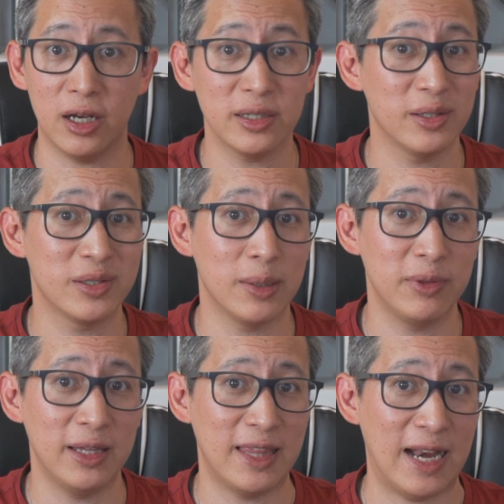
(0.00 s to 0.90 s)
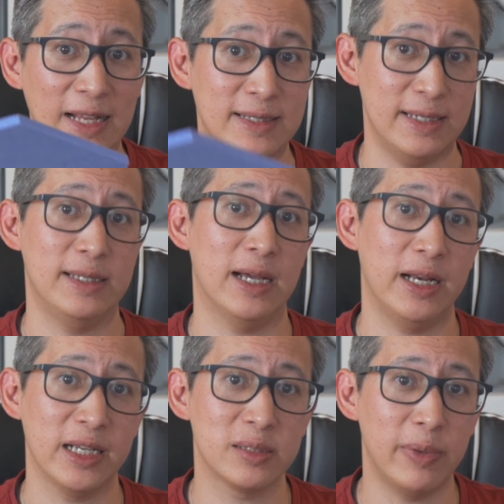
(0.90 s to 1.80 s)
also something that I did
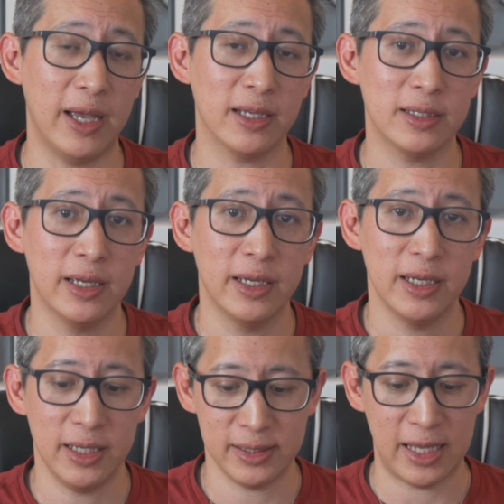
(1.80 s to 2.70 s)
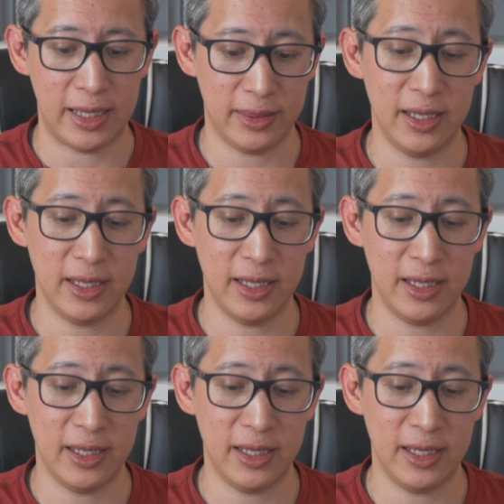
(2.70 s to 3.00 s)
not expect, is that